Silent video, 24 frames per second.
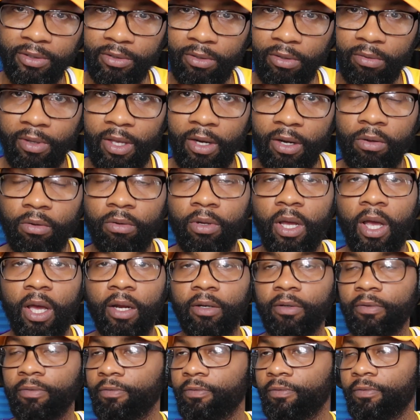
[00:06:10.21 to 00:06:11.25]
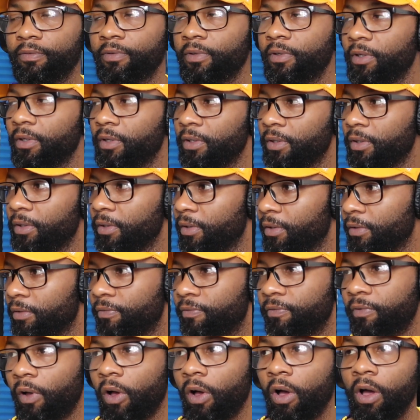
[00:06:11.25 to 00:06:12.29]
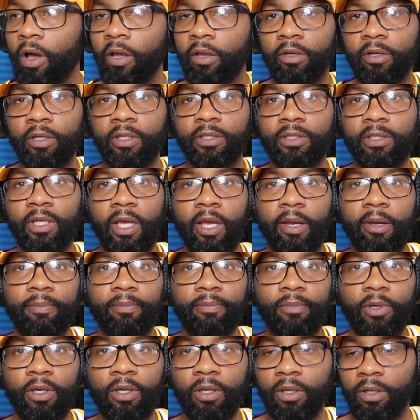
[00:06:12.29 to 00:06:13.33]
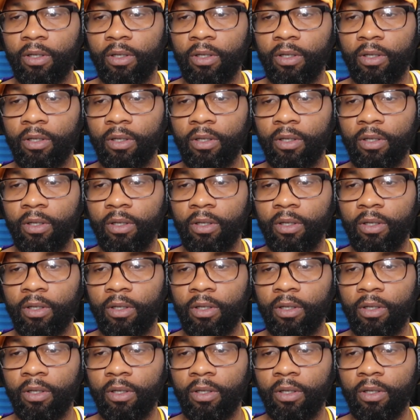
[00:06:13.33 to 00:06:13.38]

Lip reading: so they don't kind of fall under the same